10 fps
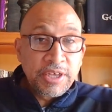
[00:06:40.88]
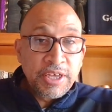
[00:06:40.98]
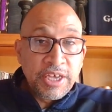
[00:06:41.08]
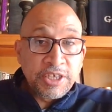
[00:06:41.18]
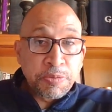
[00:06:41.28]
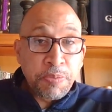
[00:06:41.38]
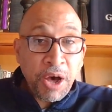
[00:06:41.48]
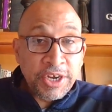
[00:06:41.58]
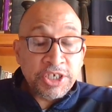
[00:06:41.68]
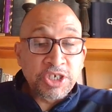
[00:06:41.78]
is
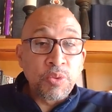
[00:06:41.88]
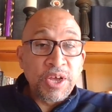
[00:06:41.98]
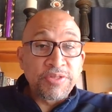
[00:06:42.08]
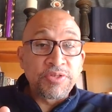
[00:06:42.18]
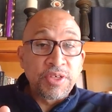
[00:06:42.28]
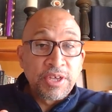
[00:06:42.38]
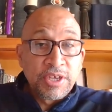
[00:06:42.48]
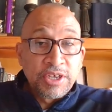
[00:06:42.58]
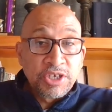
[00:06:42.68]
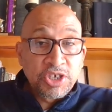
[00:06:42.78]
punished with
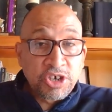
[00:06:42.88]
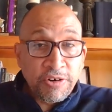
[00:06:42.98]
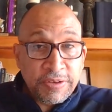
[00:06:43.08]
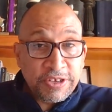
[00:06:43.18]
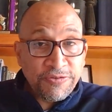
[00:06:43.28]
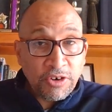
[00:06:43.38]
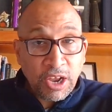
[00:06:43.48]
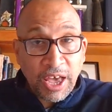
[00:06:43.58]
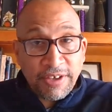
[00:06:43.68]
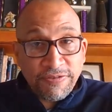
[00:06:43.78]
service for
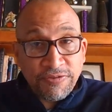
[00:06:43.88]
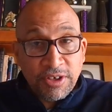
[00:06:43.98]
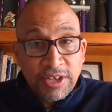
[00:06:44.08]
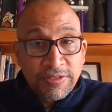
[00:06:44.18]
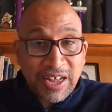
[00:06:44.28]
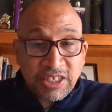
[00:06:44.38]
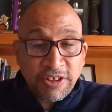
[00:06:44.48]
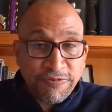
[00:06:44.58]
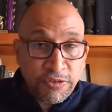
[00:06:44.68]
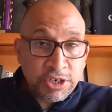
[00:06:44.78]
life. That's the
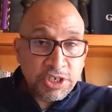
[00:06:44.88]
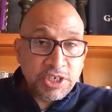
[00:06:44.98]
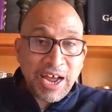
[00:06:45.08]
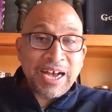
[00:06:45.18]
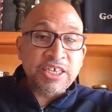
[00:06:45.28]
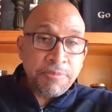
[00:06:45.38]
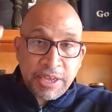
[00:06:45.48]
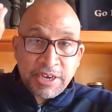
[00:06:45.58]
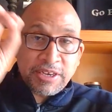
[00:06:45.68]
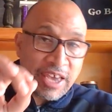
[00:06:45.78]
first
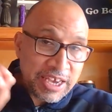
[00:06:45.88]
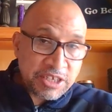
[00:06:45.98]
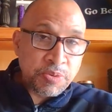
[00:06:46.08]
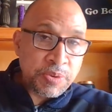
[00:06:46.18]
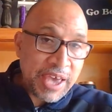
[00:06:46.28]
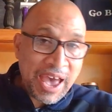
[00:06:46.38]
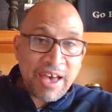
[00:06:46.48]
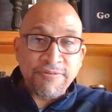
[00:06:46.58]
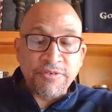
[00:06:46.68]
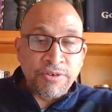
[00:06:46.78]
documented case we
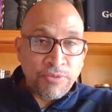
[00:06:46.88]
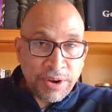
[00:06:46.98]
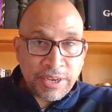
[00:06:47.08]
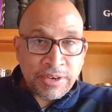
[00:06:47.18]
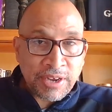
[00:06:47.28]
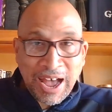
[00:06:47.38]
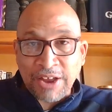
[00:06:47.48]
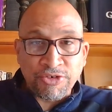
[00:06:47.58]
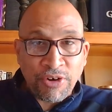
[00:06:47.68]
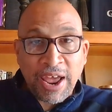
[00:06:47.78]
have in written
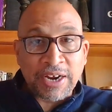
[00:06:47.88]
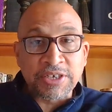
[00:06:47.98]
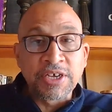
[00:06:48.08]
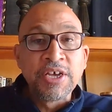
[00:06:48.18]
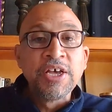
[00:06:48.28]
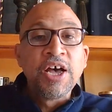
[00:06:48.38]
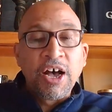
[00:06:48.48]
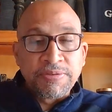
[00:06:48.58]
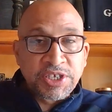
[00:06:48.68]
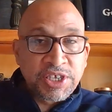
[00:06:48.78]
contract
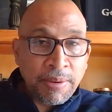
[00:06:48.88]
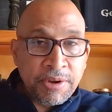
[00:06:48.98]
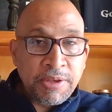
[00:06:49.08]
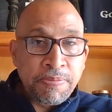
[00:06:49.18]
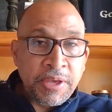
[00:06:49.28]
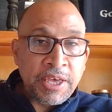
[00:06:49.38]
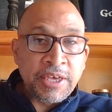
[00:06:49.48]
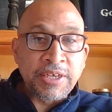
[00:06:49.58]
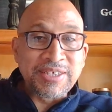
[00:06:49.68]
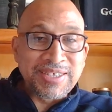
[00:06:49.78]
of somebody
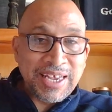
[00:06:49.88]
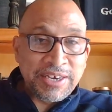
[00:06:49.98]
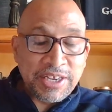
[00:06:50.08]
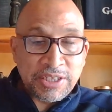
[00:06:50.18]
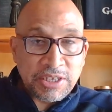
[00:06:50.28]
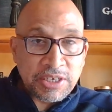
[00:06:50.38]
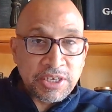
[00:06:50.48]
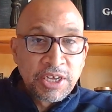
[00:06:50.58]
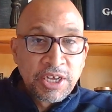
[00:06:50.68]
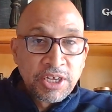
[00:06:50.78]
being sentenced
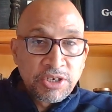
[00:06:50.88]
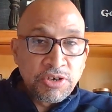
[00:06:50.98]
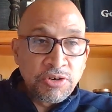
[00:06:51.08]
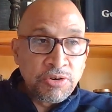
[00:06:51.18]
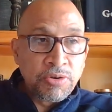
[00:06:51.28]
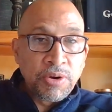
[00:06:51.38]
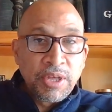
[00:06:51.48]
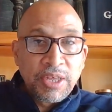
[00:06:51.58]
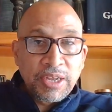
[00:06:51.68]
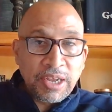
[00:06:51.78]
to
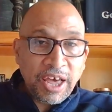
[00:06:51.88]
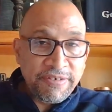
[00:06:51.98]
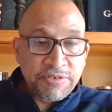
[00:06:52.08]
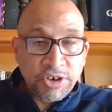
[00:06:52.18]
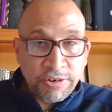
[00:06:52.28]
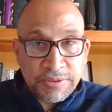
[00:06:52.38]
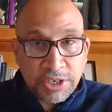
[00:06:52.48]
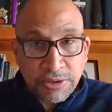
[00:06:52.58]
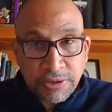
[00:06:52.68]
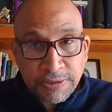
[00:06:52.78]
life
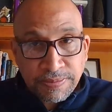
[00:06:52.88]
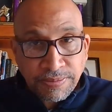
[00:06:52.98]
servitude.